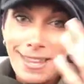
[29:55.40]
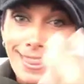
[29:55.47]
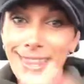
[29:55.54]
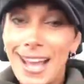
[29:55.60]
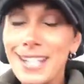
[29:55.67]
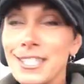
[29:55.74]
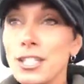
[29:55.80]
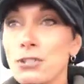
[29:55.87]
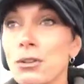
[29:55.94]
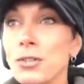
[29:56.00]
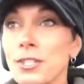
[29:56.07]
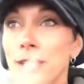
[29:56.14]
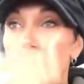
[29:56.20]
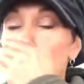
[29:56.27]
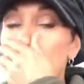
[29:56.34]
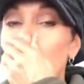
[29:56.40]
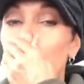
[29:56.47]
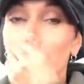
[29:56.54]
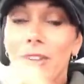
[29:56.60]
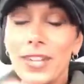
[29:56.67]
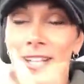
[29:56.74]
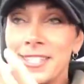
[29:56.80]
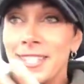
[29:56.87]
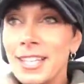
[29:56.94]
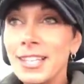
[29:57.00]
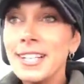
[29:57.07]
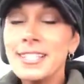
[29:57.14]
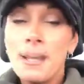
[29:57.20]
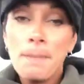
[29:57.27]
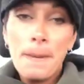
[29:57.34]
mean, that's the truth. Some people feel it
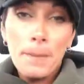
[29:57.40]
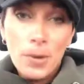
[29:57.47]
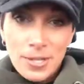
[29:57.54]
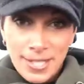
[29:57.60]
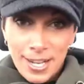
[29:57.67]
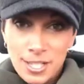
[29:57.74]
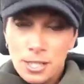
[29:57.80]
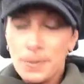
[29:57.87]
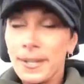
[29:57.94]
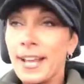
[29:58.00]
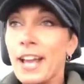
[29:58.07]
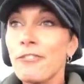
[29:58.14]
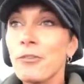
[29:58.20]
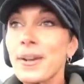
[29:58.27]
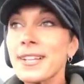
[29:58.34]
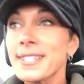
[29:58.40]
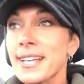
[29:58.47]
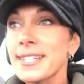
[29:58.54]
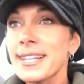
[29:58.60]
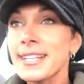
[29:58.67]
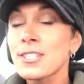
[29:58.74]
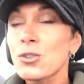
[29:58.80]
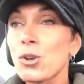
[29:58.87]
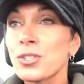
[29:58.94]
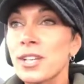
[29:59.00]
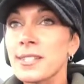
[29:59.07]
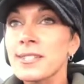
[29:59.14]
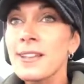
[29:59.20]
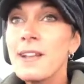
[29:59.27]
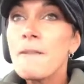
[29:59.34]
instantly. Some people it takes 3.5 weeks like Dean
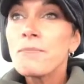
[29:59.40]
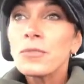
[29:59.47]
Soltis.